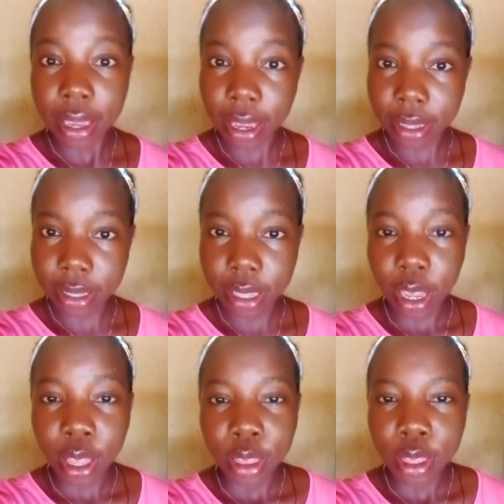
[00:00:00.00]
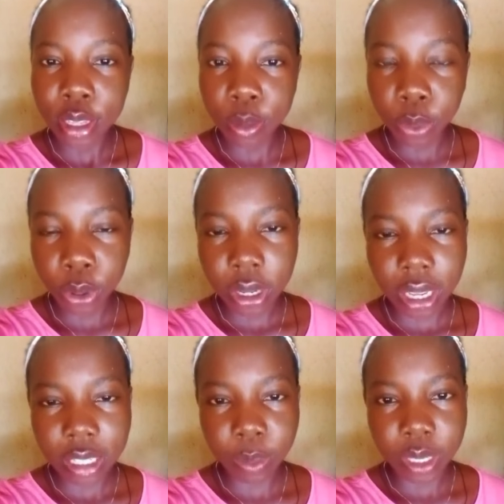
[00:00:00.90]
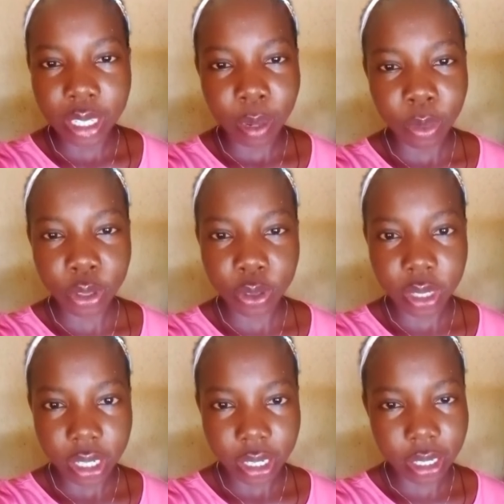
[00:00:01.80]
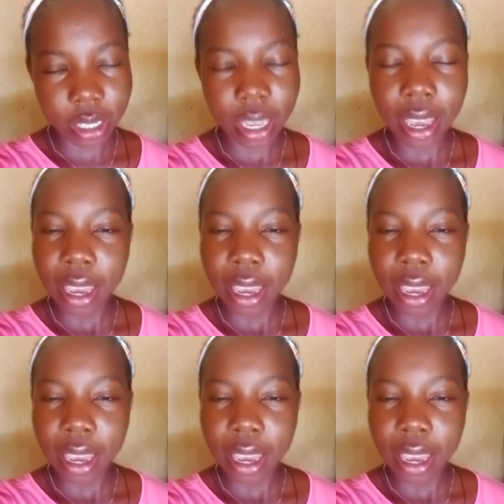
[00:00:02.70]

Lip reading: Yes, this book has made chemistry easy.